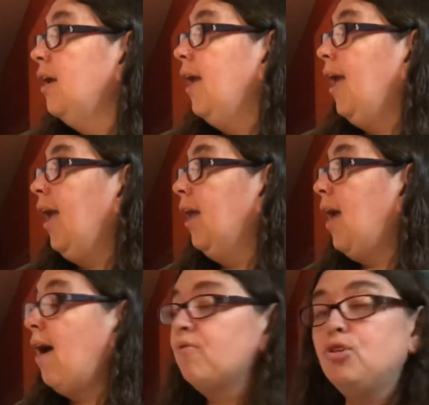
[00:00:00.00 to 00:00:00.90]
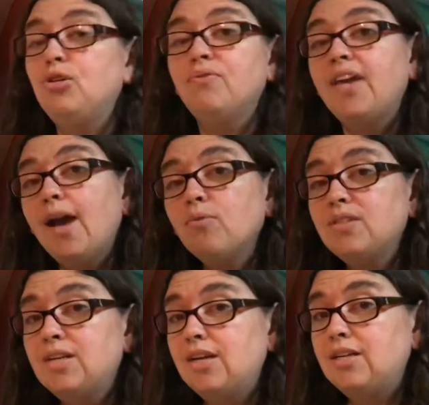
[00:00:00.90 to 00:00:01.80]
And after you've
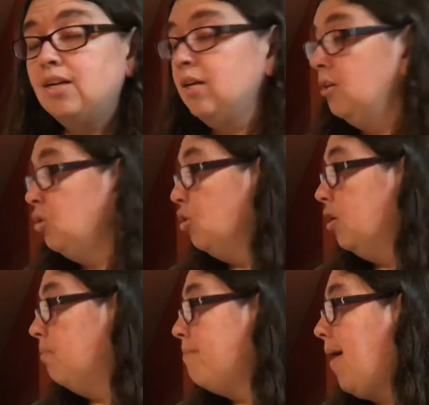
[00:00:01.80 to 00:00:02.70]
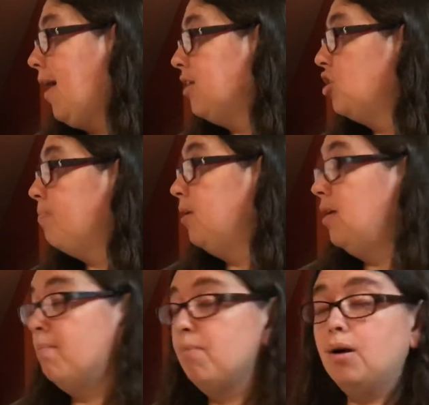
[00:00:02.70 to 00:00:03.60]
counted, you're going to match up the number.